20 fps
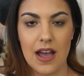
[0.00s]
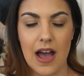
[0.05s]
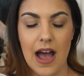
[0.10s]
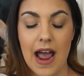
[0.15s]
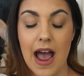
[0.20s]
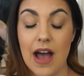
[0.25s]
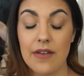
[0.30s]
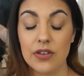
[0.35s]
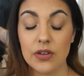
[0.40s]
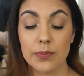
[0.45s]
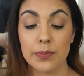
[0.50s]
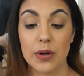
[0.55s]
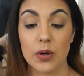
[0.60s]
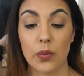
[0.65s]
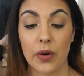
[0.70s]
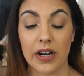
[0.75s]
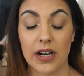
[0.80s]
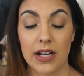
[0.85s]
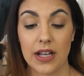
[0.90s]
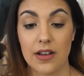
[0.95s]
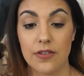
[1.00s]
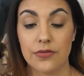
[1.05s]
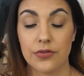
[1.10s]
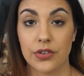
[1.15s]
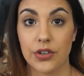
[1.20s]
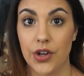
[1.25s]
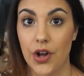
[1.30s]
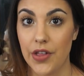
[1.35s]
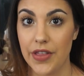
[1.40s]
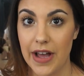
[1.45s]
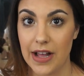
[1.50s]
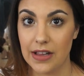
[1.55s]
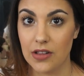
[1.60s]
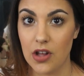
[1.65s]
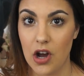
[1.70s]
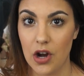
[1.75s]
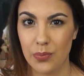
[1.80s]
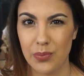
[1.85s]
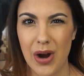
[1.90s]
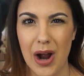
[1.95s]
I haven't been wearing it for all that
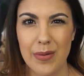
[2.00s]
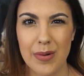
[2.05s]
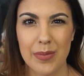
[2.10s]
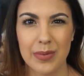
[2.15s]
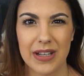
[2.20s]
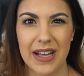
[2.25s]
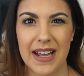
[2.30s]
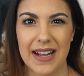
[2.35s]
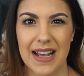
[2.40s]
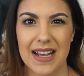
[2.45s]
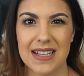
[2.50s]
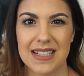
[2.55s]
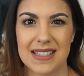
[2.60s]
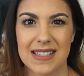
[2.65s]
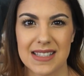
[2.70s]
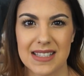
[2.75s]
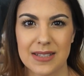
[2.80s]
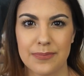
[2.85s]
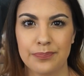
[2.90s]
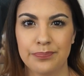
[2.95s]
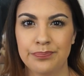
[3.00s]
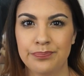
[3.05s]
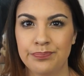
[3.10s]
long. Probably, I guess,